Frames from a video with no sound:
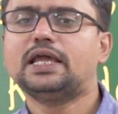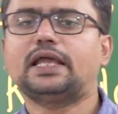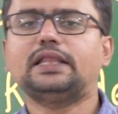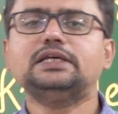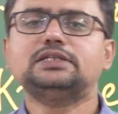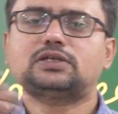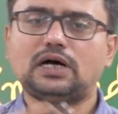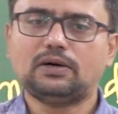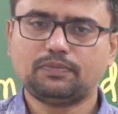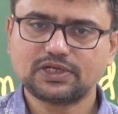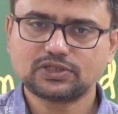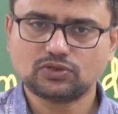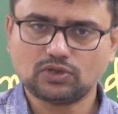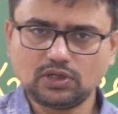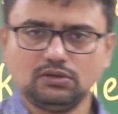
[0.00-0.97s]
in this
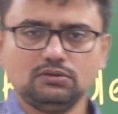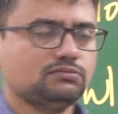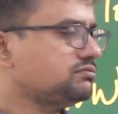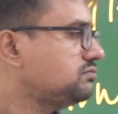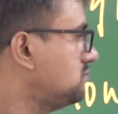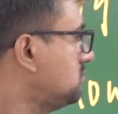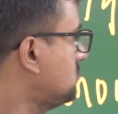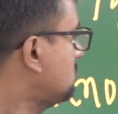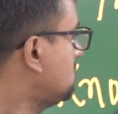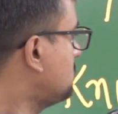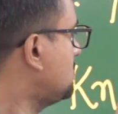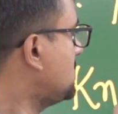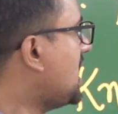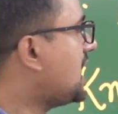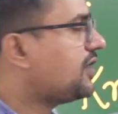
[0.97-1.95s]
complex whole,
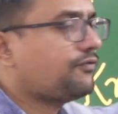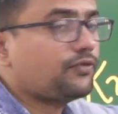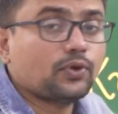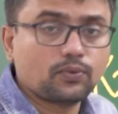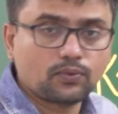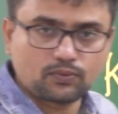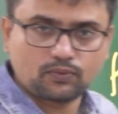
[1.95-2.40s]
there are a few.